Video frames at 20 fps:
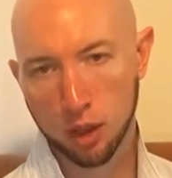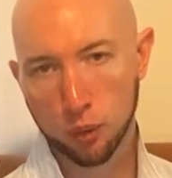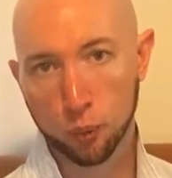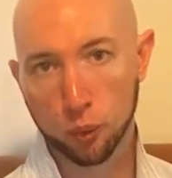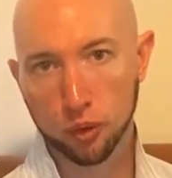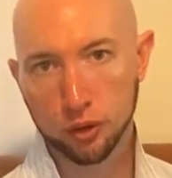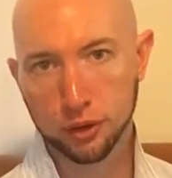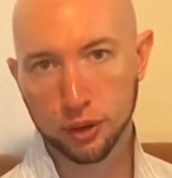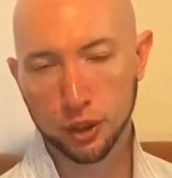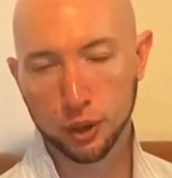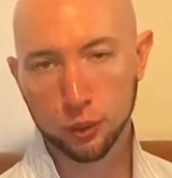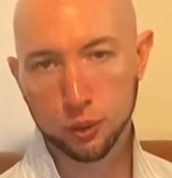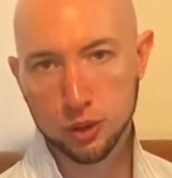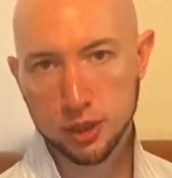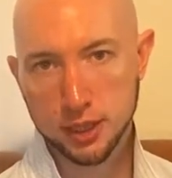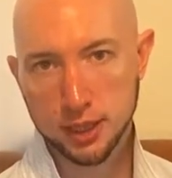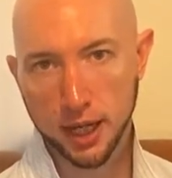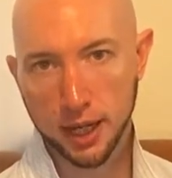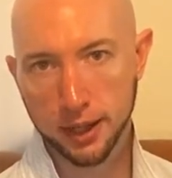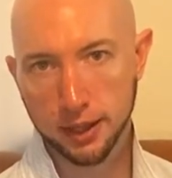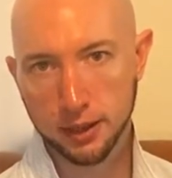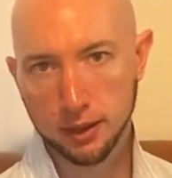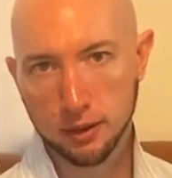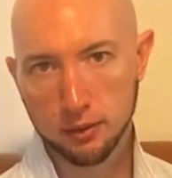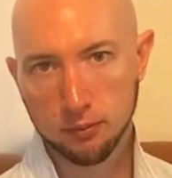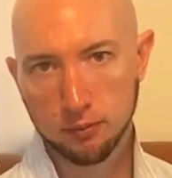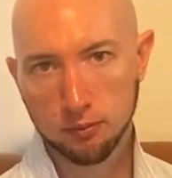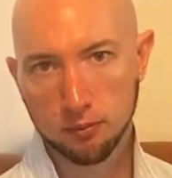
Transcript: What do you say?